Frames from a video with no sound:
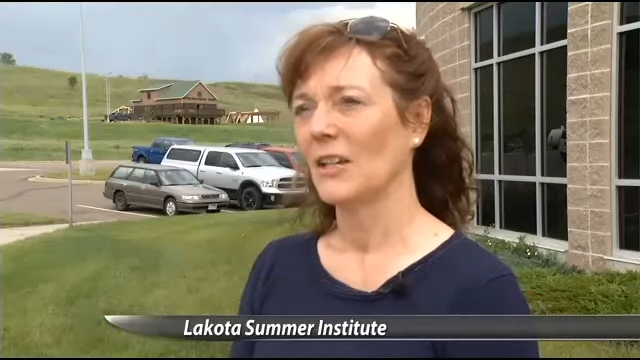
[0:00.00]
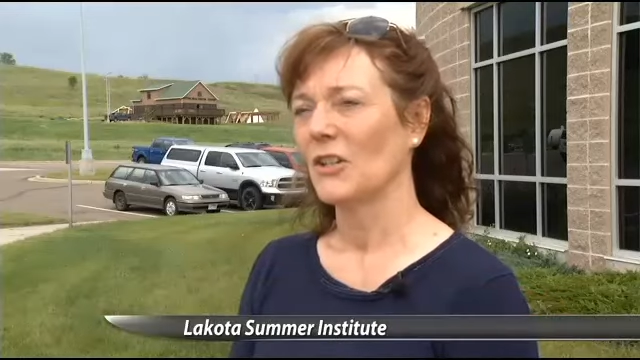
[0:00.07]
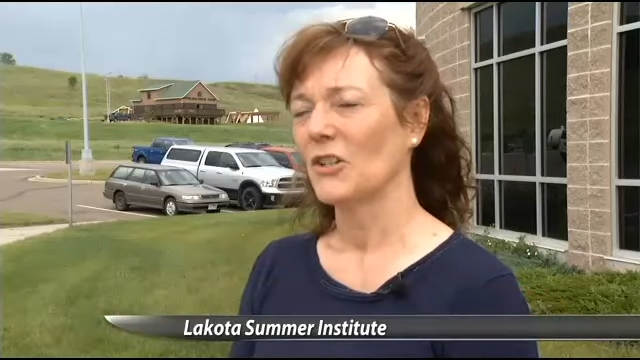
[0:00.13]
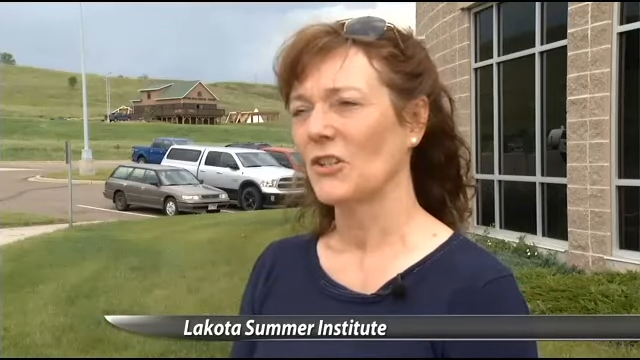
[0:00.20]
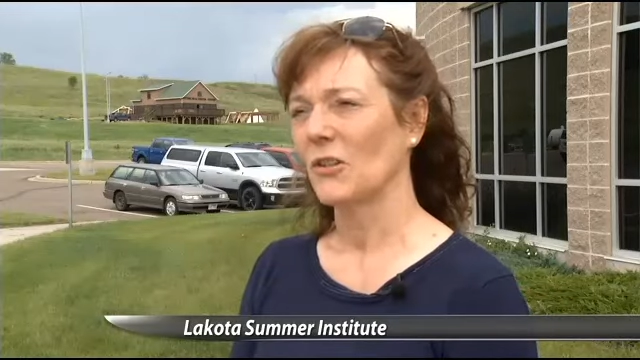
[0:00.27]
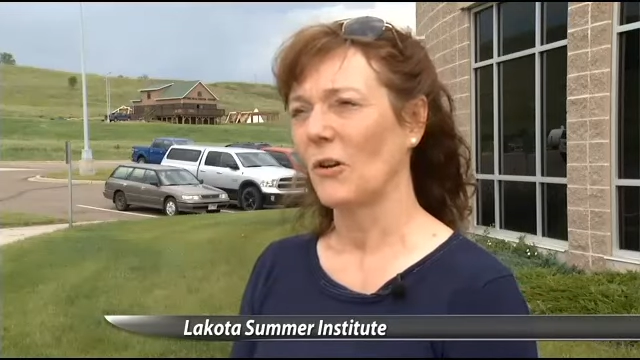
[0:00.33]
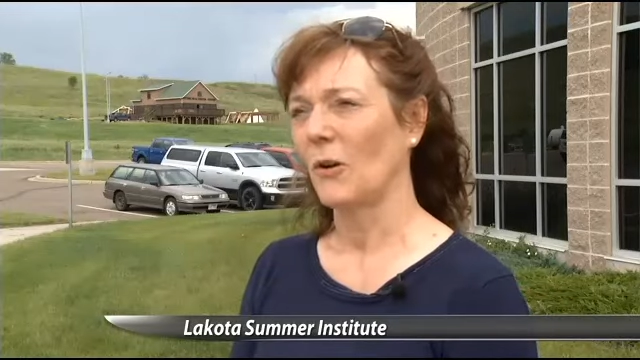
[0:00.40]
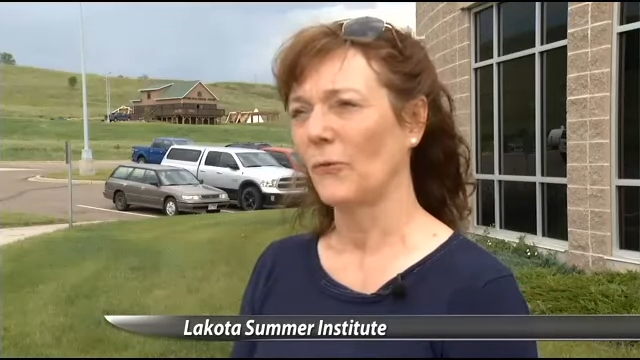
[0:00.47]

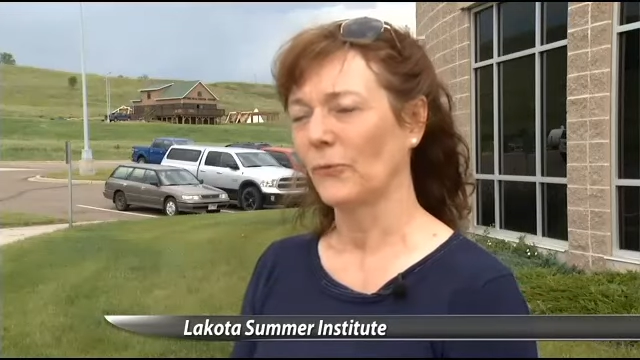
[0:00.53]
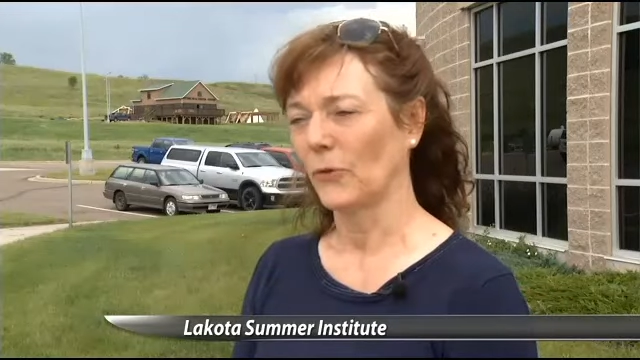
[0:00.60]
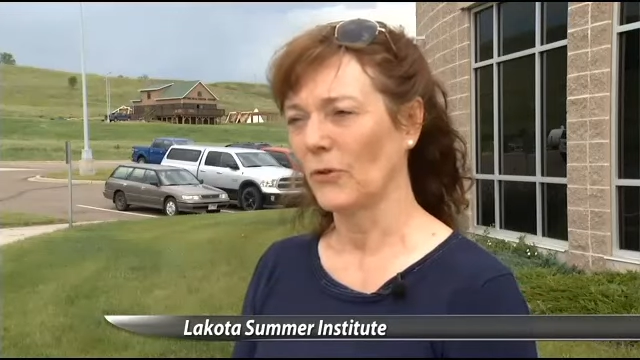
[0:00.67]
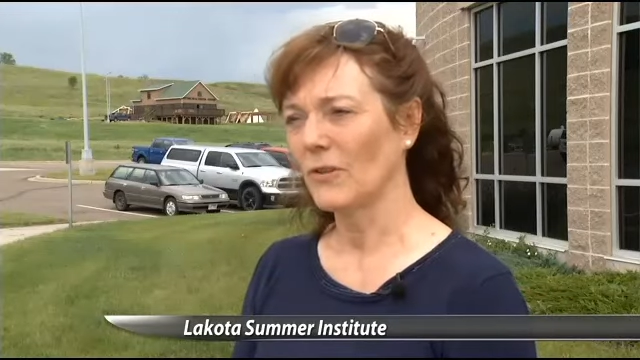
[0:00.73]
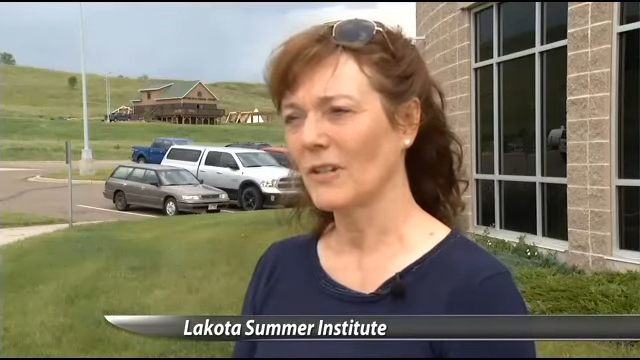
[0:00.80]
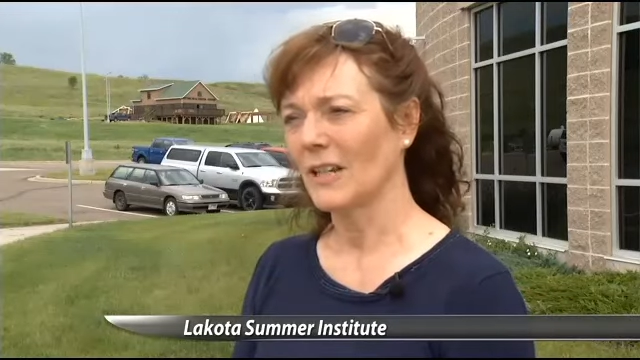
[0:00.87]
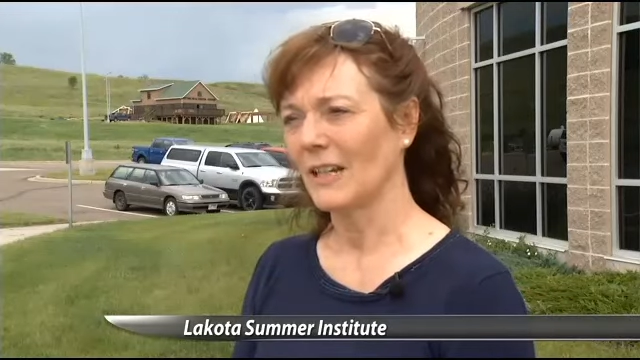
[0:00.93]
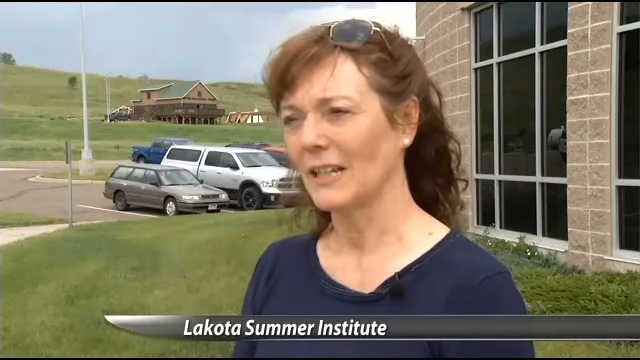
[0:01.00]
So
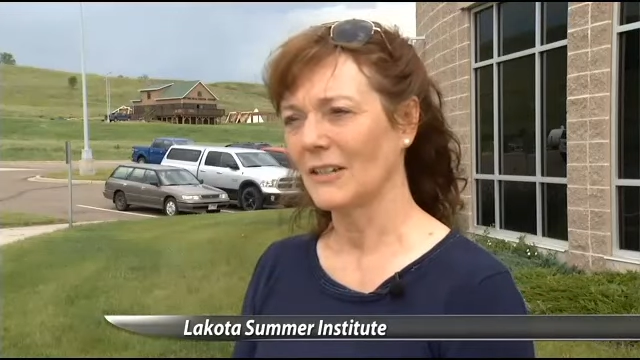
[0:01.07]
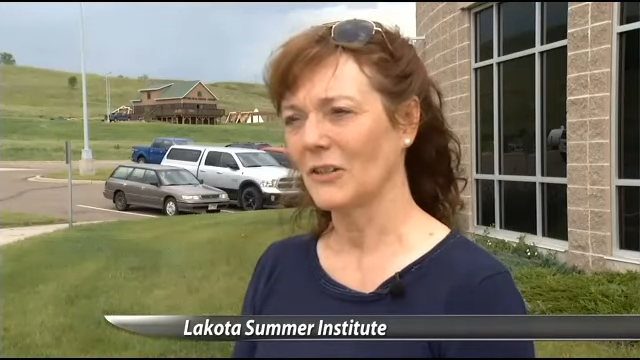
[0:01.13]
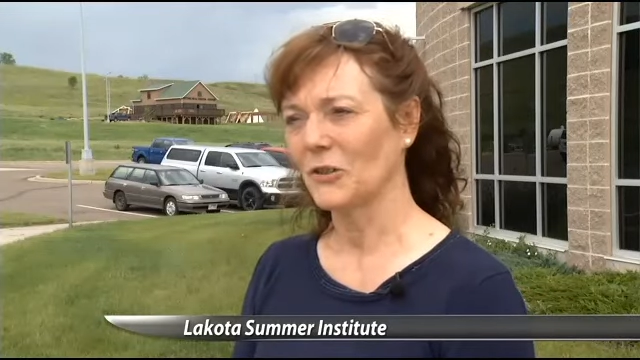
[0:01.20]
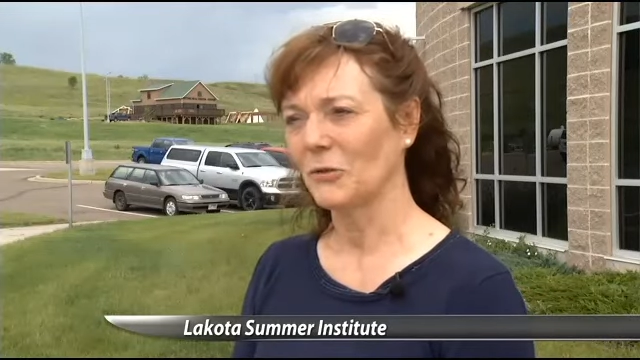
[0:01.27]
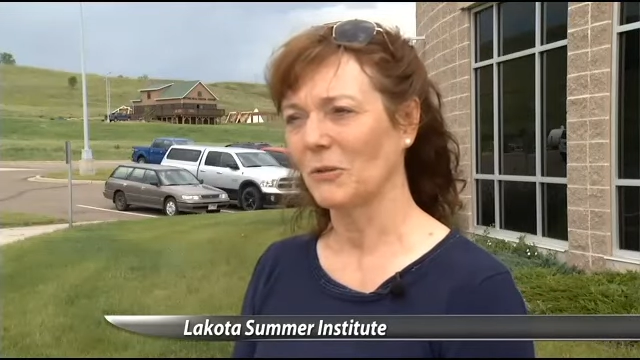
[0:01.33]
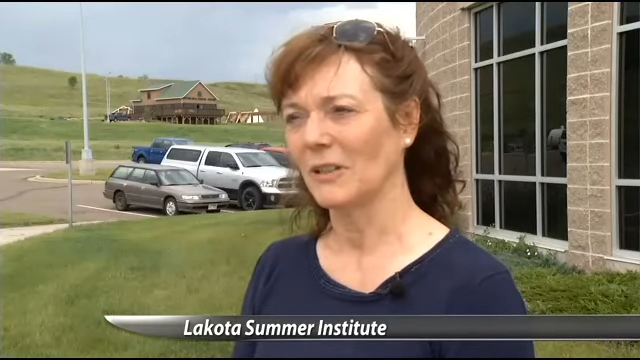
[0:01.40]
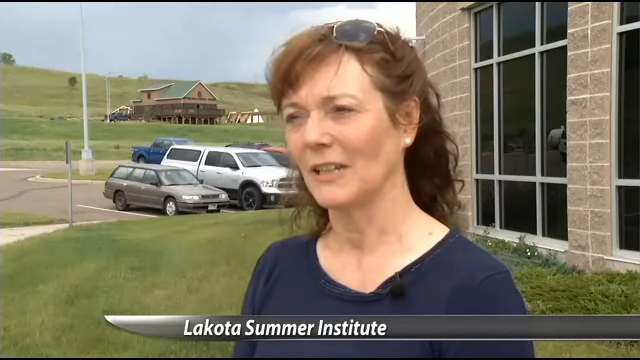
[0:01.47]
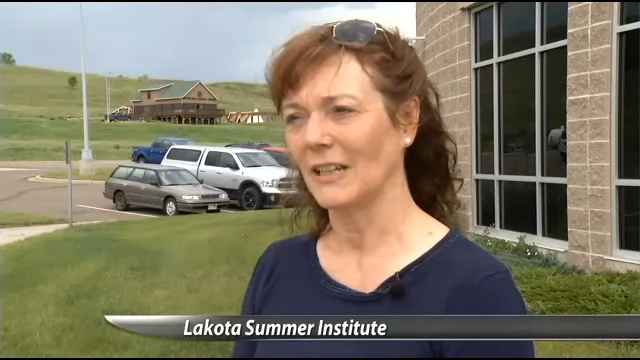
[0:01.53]
first I
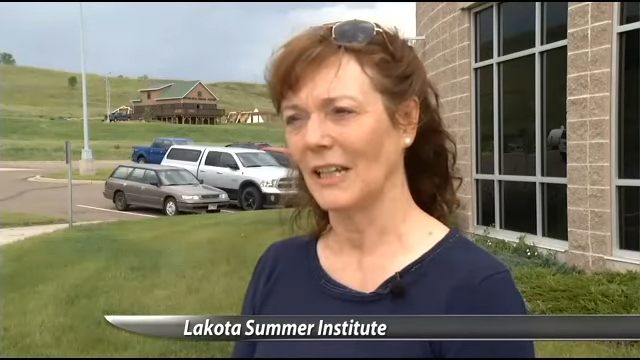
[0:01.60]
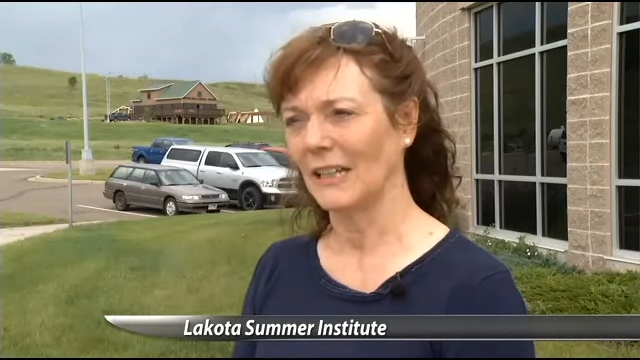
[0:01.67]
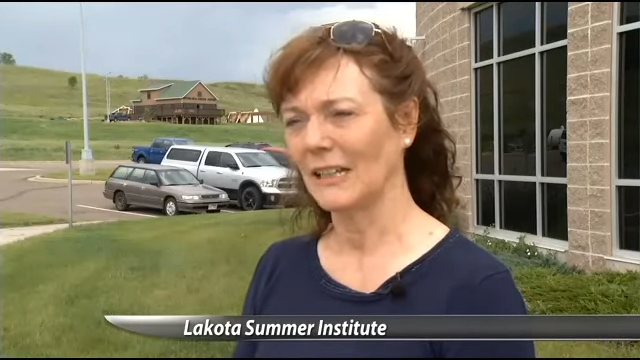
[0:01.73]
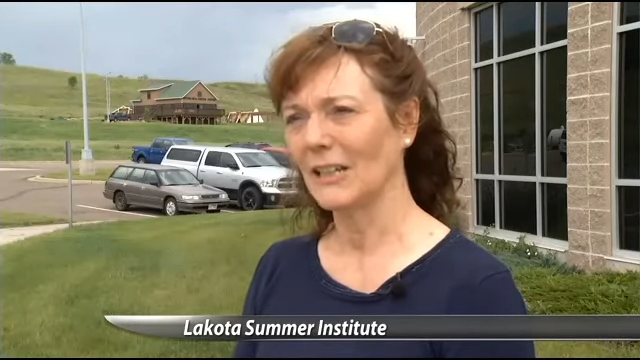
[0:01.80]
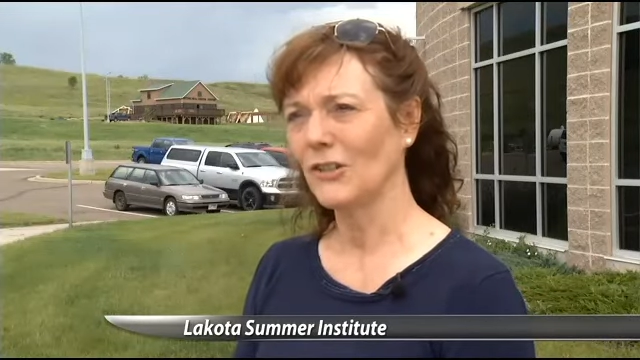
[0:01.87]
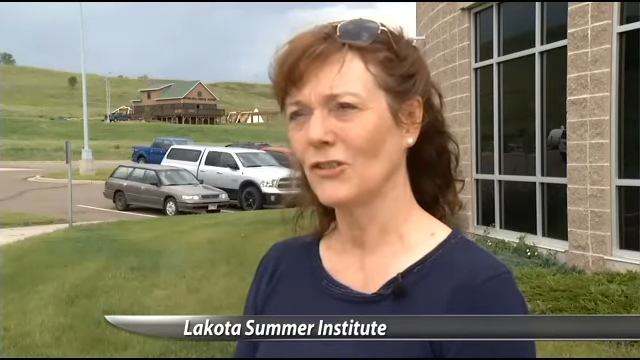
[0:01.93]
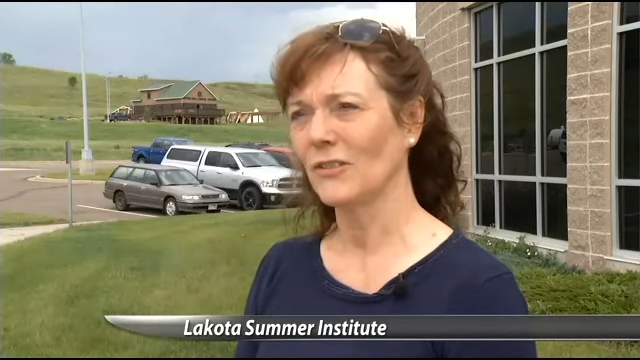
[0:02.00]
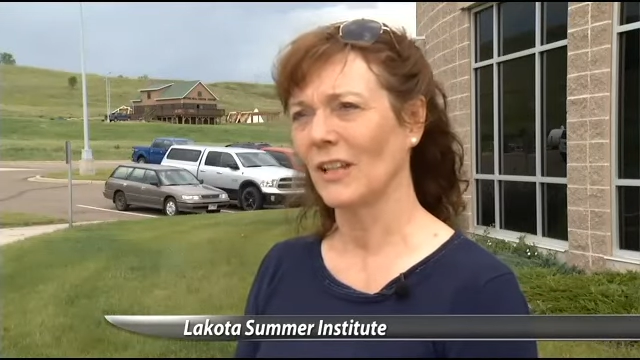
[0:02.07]
listened to it in
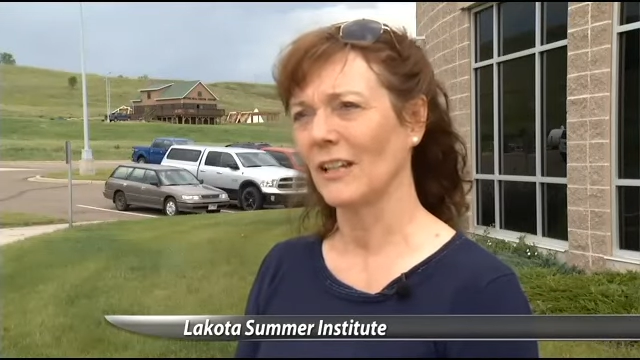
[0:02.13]
English,